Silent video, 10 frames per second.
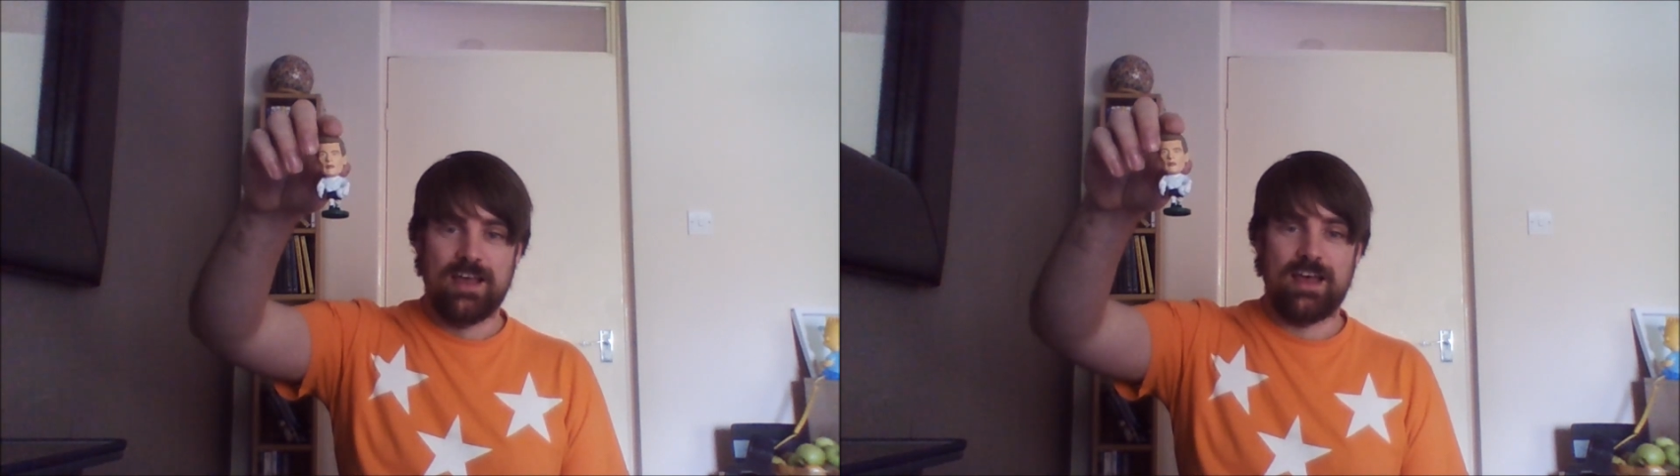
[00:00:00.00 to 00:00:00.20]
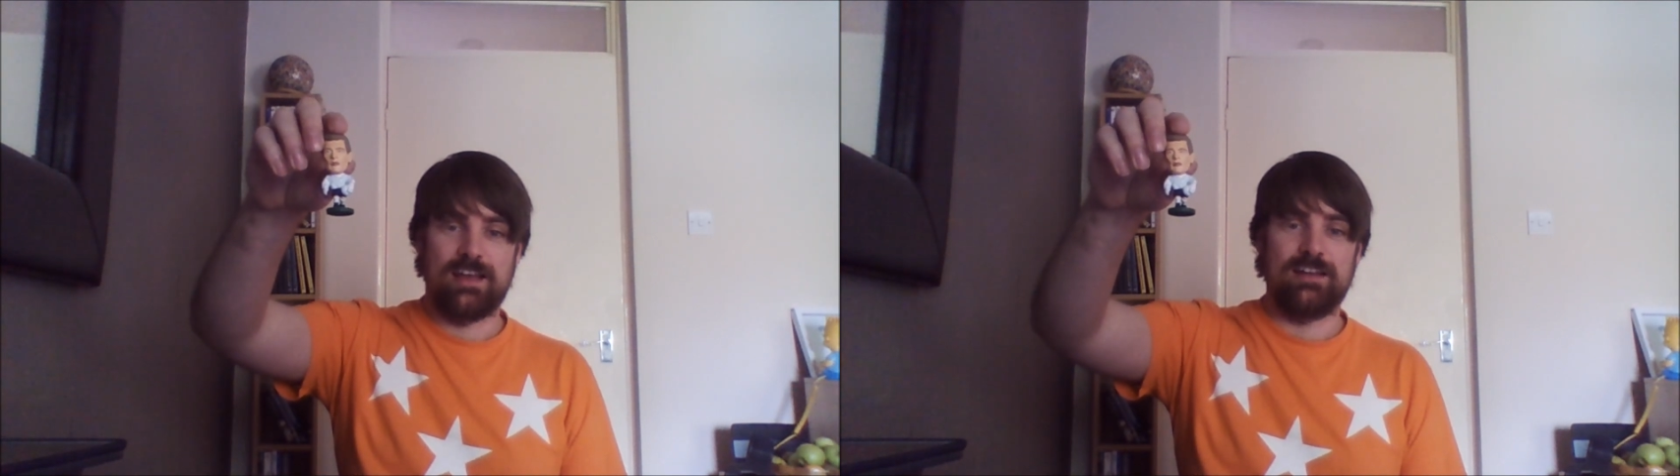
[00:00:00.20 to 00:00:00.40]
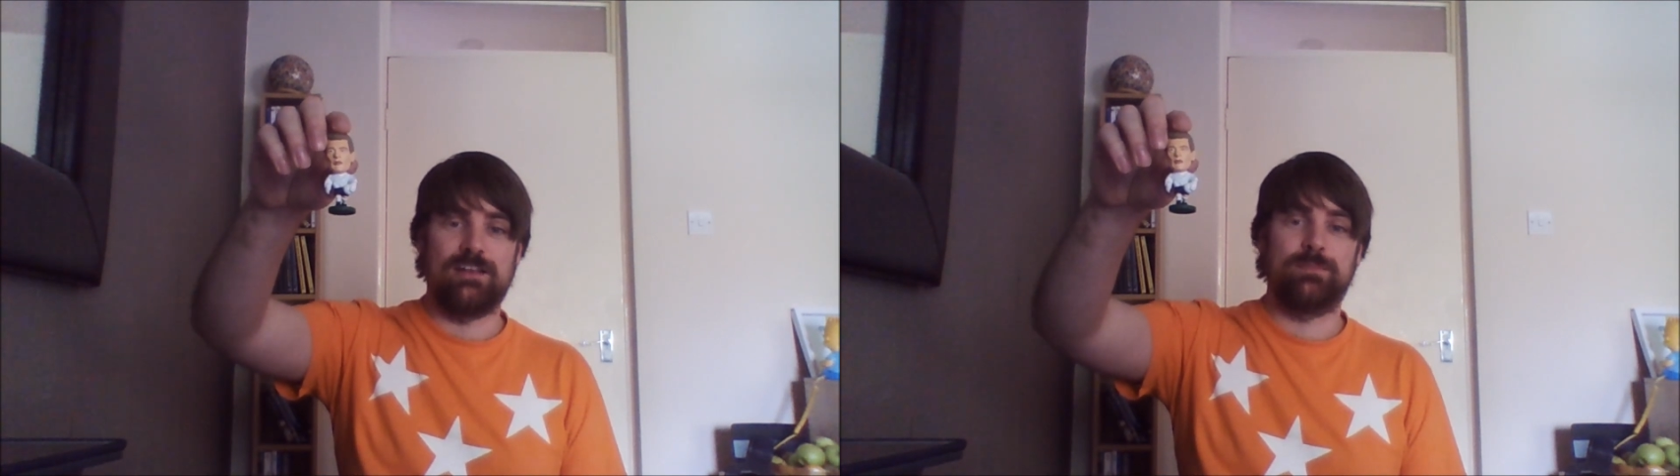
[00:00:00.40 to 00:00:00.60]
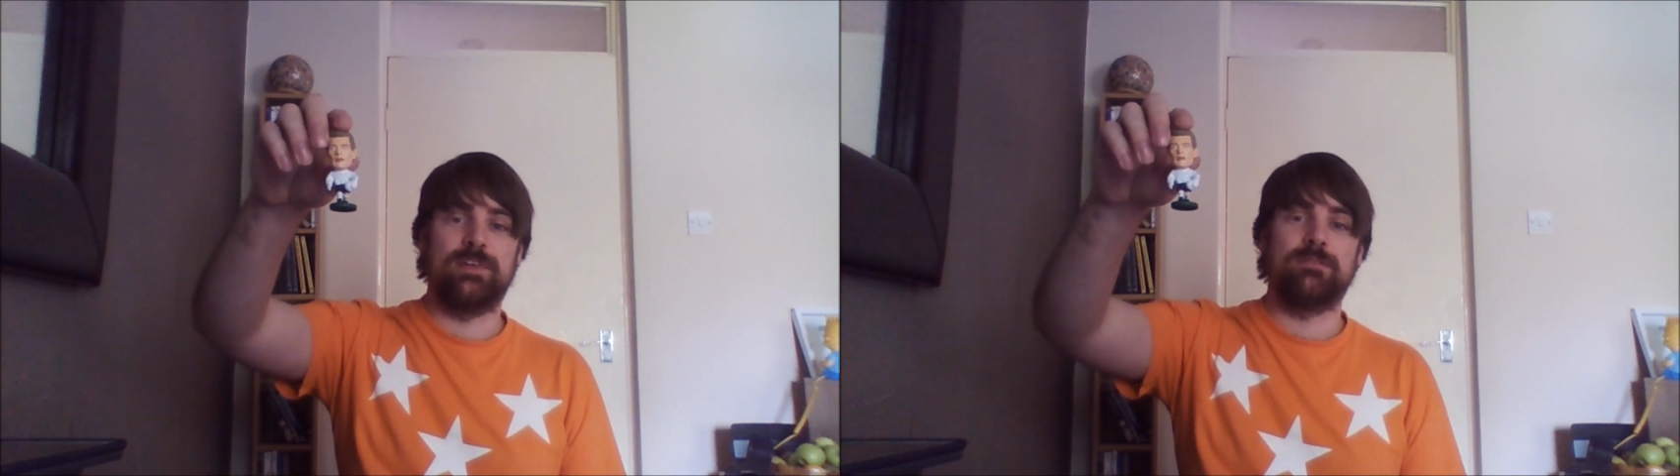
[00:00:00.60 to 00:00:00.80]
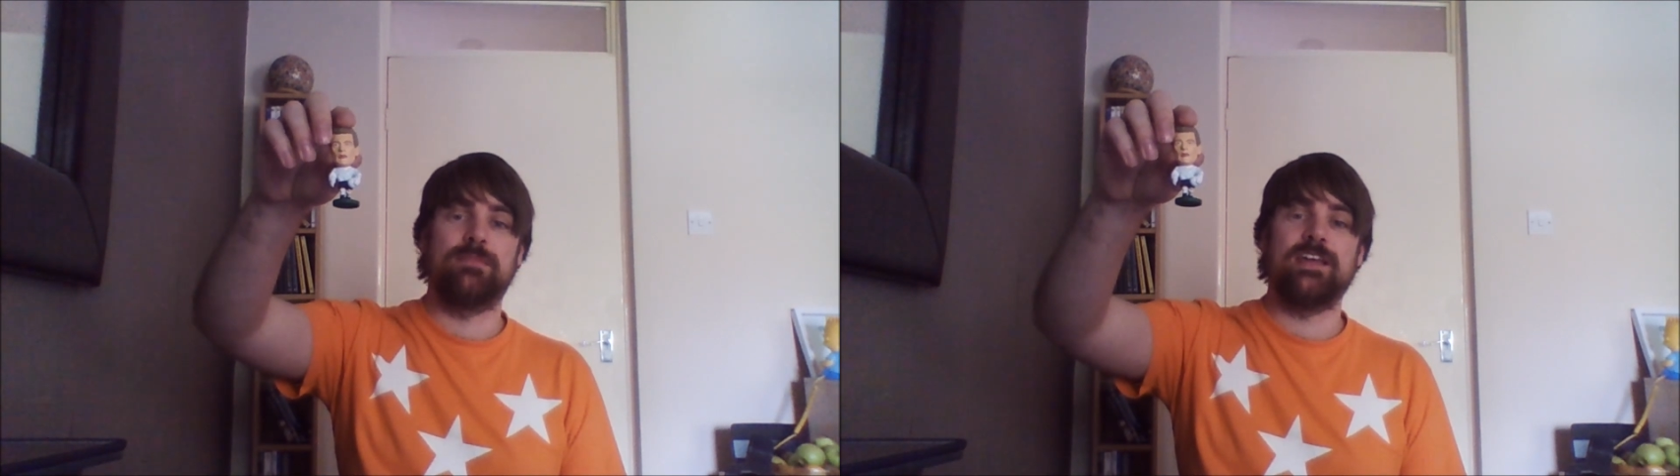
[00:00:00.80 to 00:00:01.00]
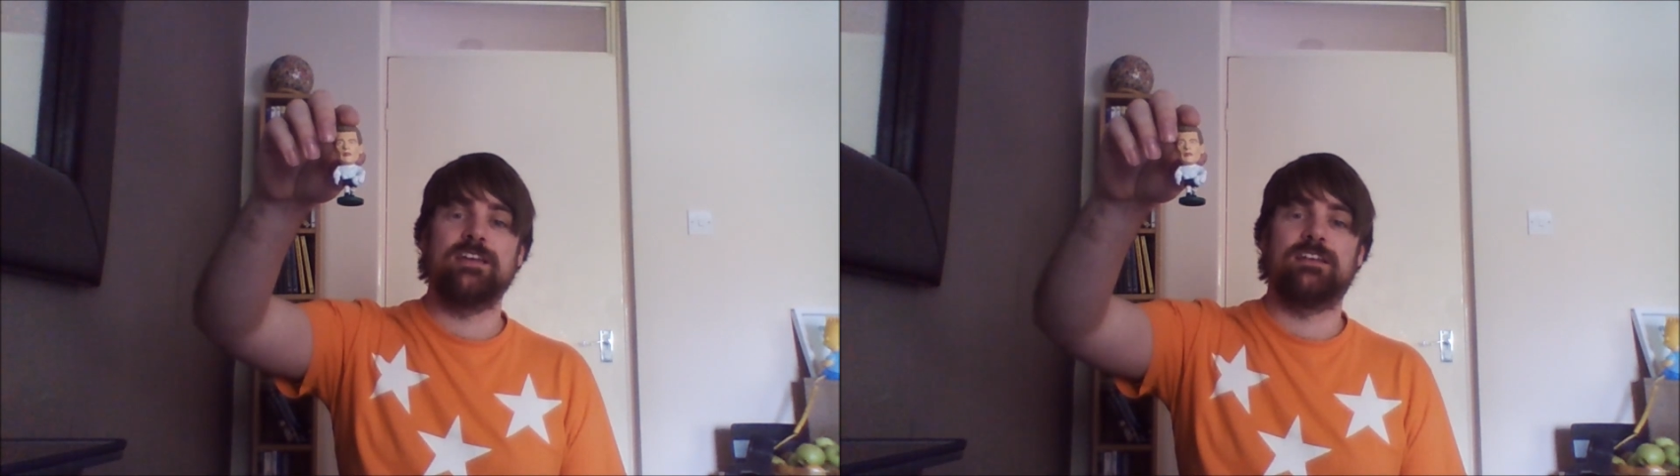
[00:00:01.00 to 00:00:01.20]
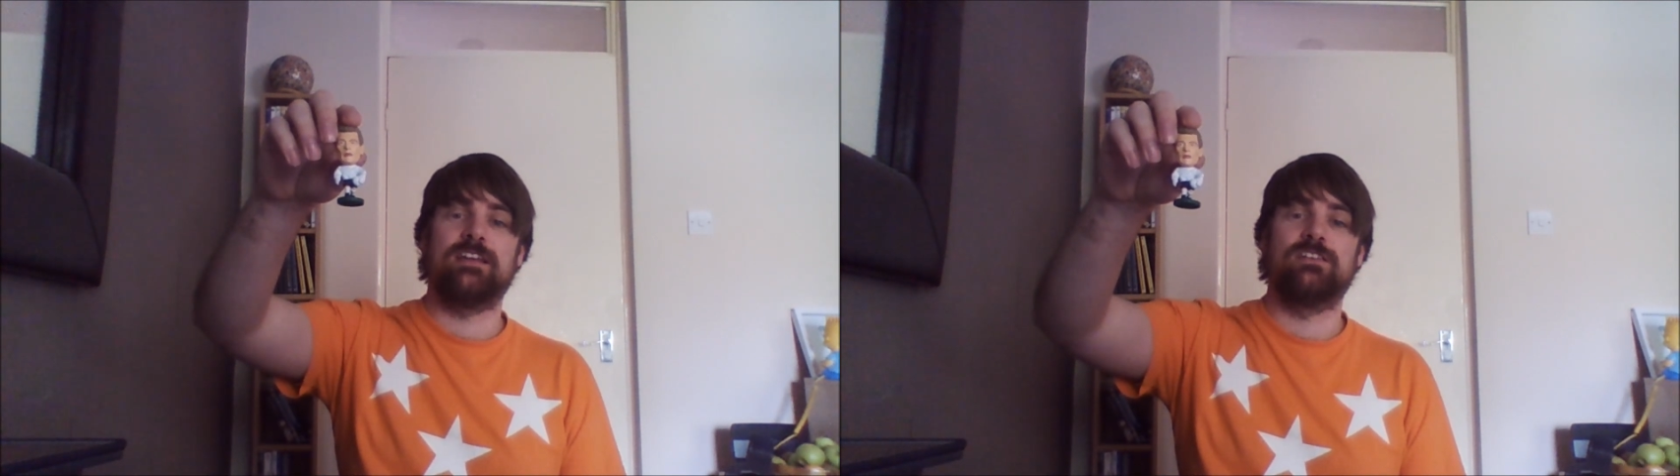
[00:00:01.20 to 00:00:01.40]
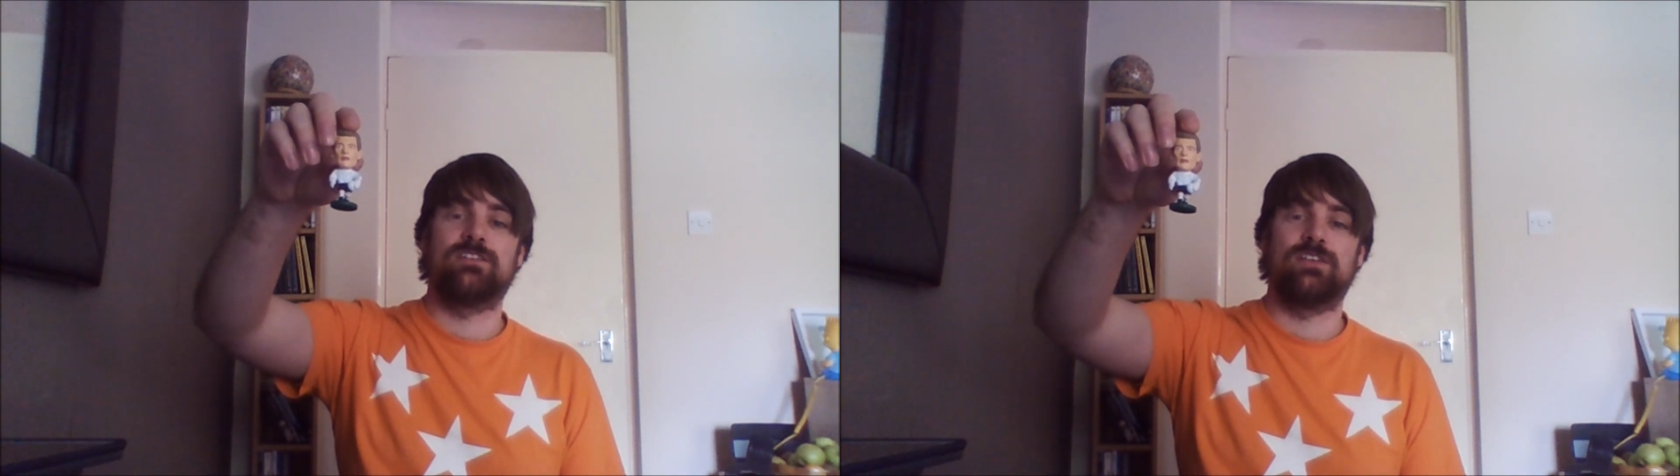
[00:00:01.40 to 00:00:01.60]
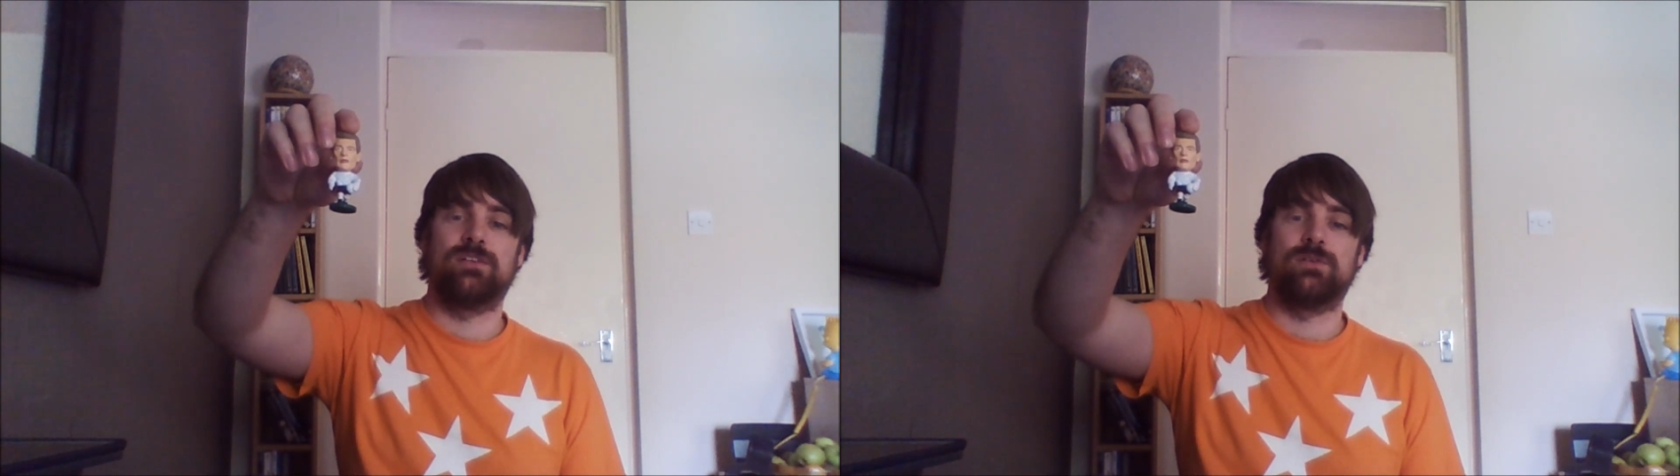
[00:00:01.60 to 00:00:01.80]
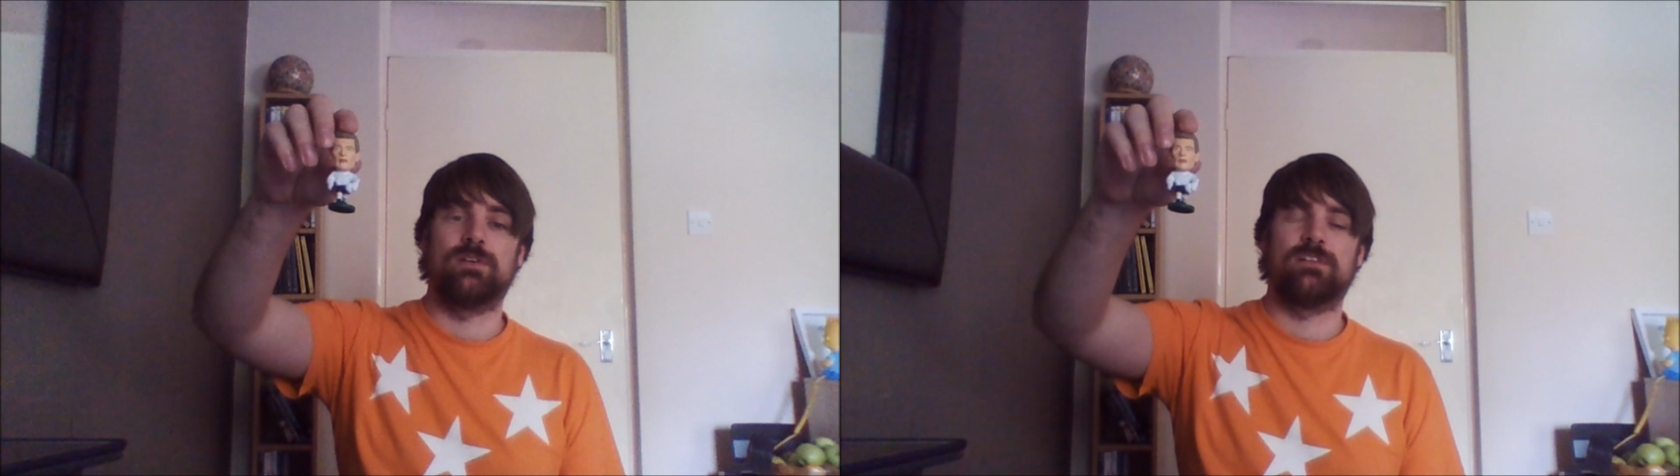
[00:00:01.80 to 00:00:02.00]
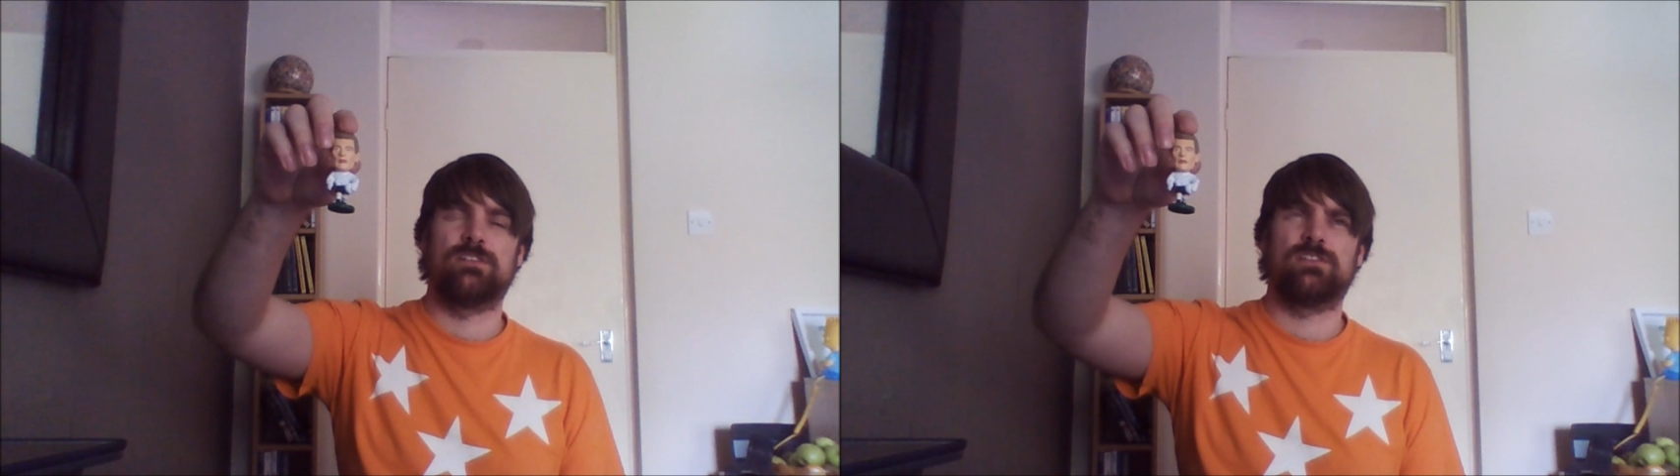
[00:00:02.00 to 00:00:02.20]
and it is being made into